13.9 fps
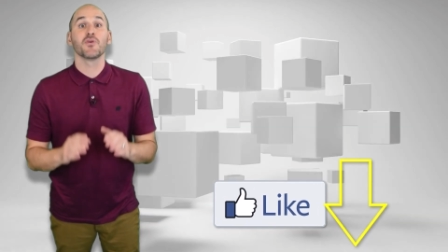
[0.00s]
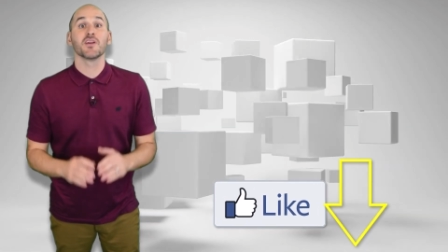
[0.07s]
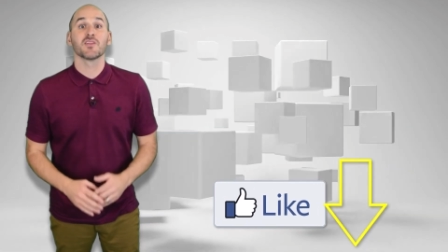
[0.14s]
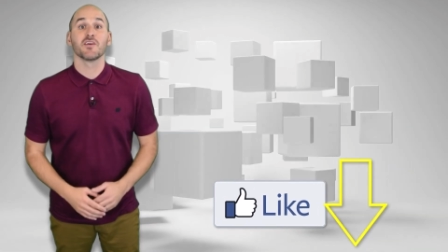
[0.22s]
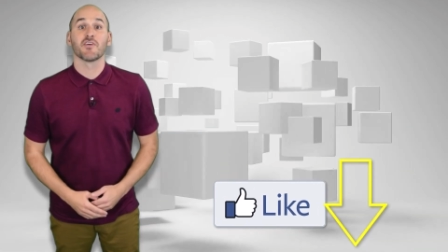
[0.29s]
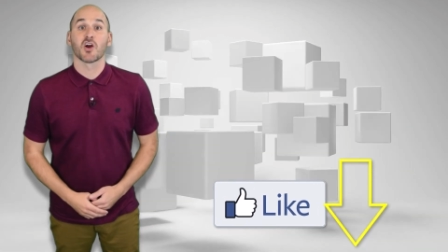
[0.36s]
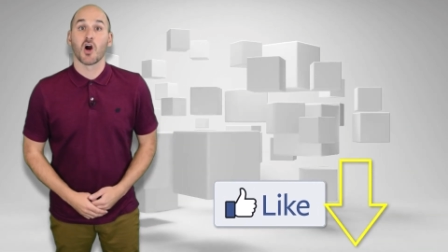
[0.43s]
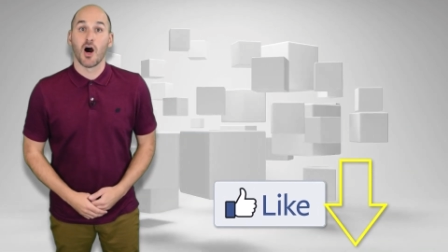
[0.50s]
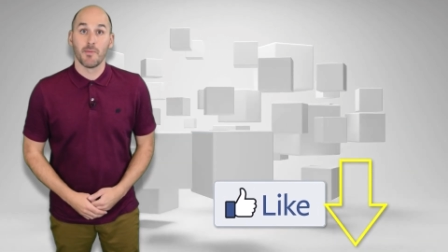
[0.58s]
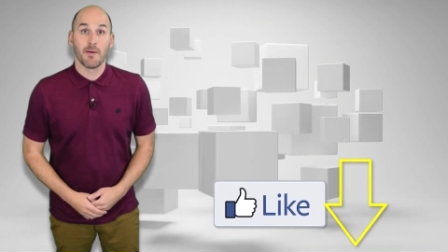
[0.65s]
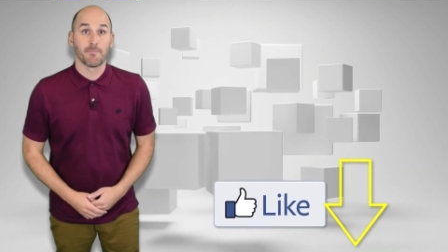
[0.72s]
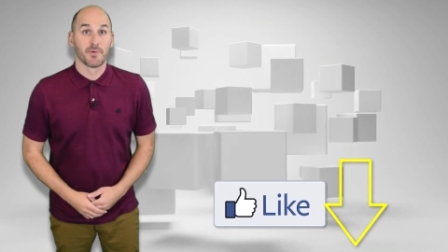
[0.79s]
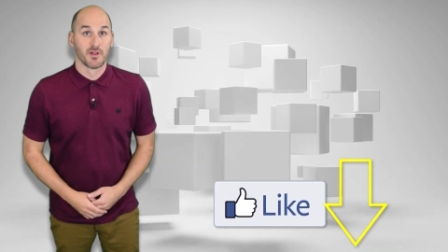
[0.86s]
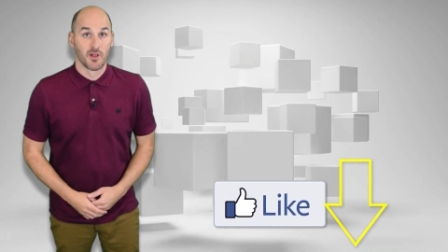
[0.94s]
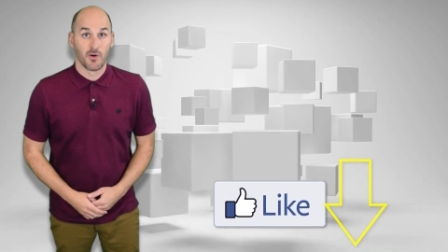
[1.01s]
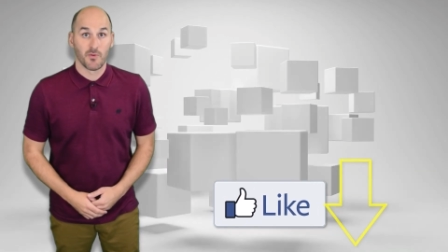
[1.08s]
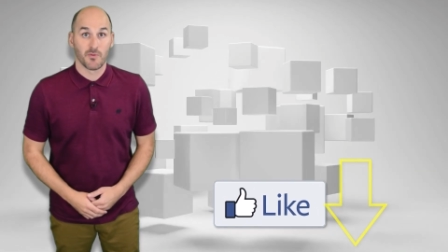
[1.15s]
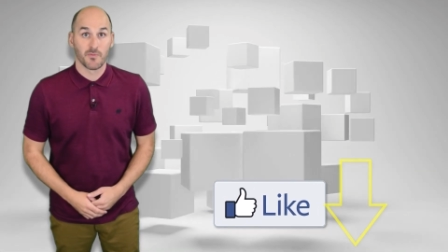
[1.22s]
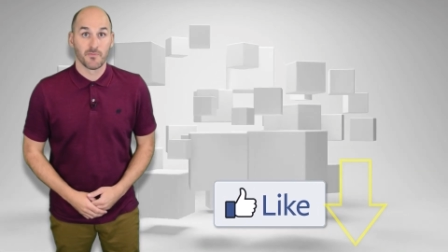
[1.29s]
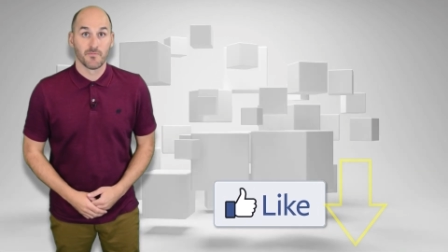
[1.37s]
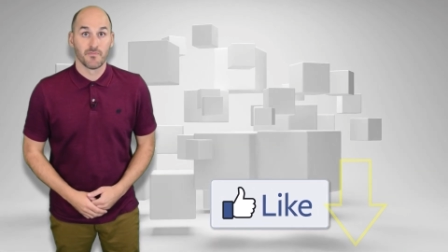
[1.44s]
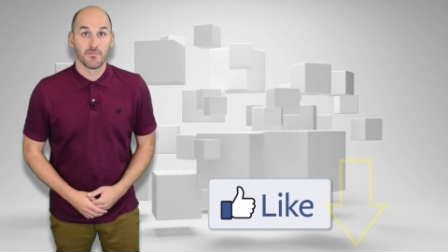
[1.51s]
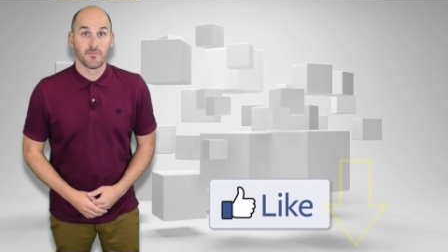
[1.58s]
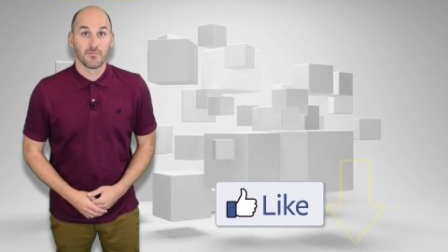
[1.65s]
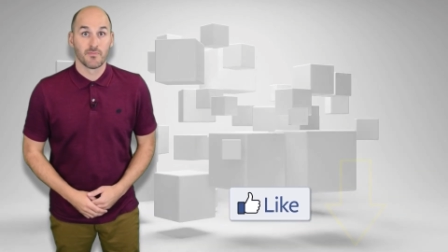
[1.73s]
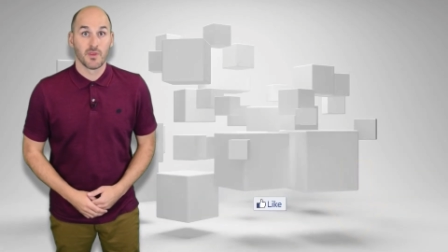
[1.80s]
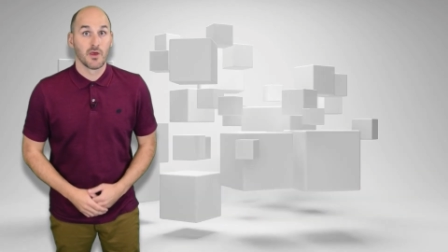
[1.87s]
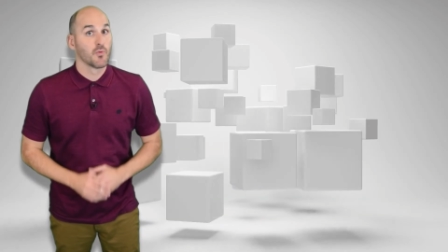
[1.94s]
to leave a comment below.
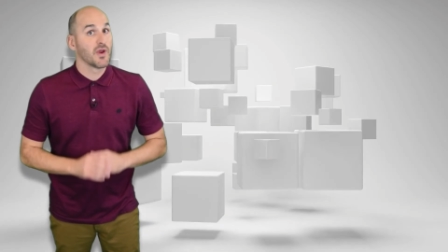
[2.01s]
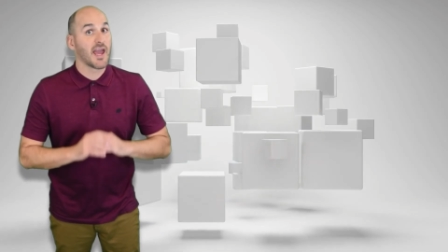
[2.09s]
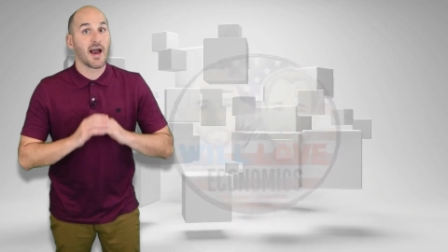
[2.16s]
We